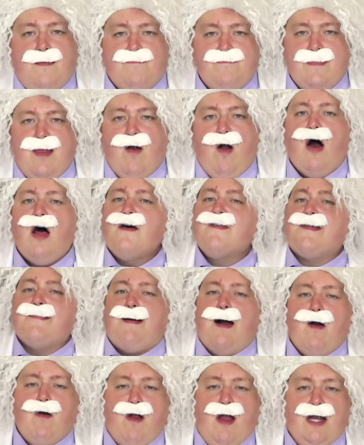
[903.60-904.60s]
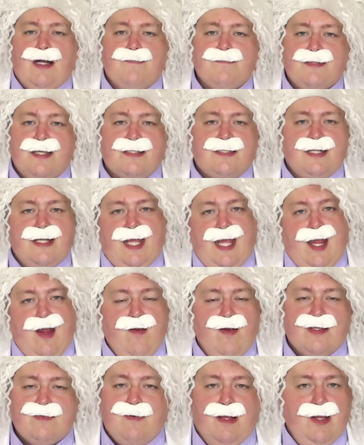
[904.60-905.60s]
Now all of the power items listed
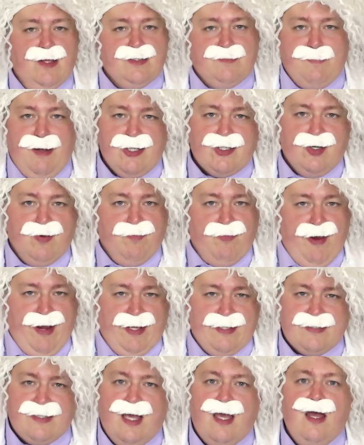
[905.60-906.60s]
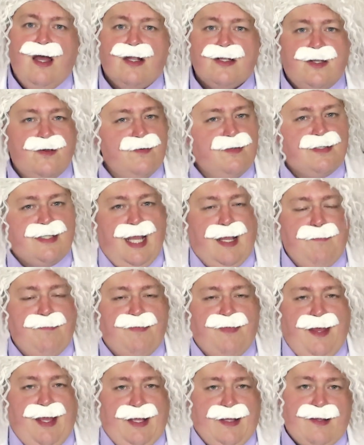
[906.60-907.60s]
here, as well as Macho Brace, do the same
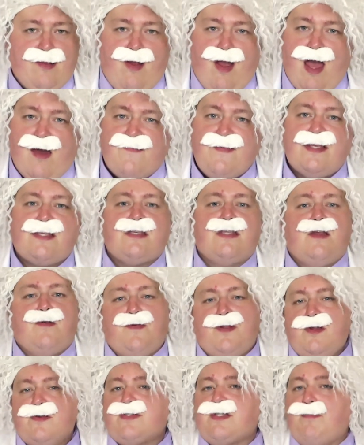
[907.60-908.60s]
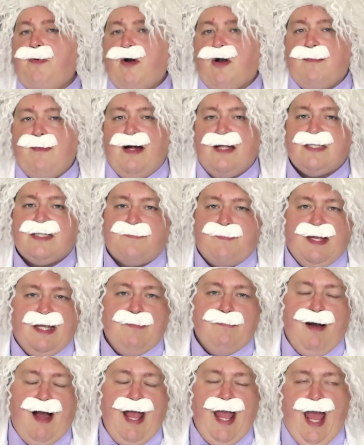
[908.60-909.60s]
thing. They're heavy, so they reduce the Pokemon's
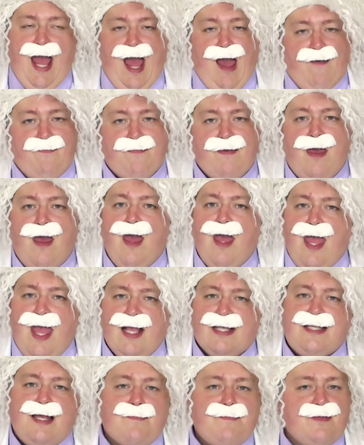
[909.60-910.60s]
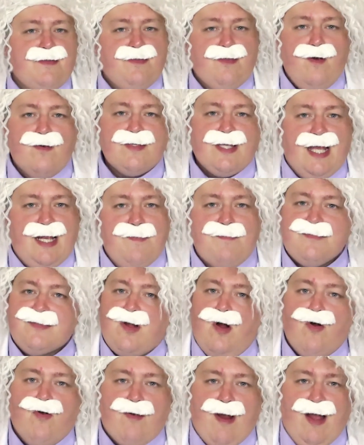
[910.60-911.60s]
speed by half, except those items
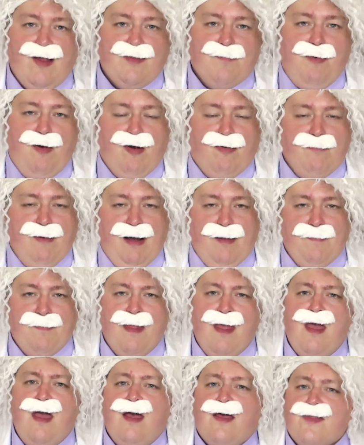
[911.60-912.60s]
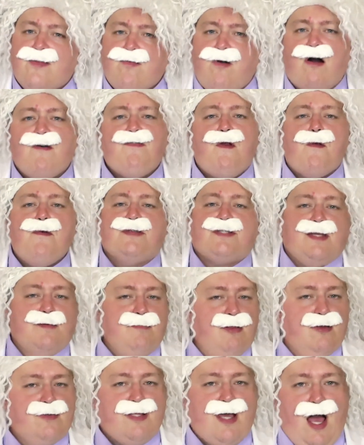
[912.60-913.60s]
don't ground the Pokemon. They're all very
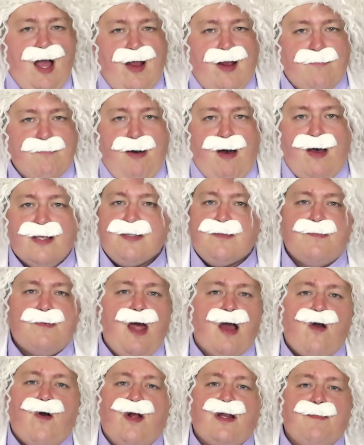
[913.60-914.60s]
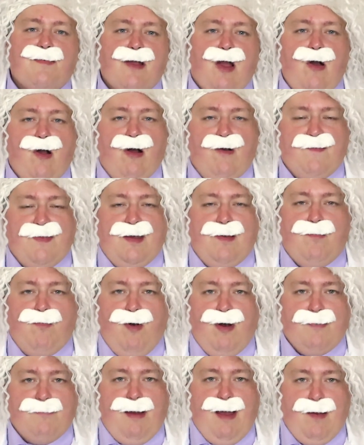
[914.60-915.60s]
similar to Iron Ball, so we're not going to be going over them
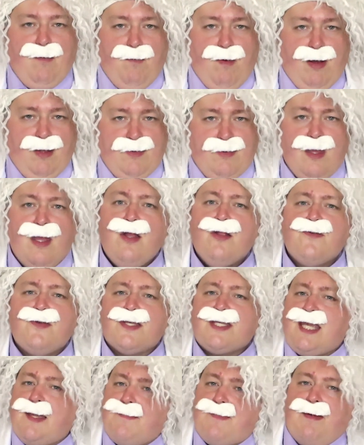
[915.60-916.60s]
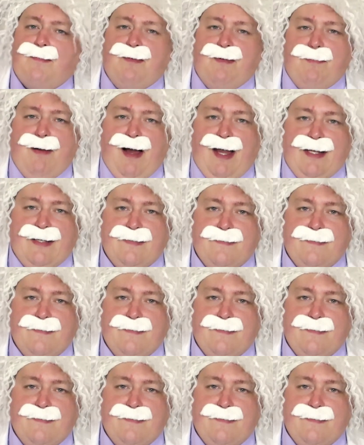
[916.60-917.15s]
one by one. Just keep them in mind.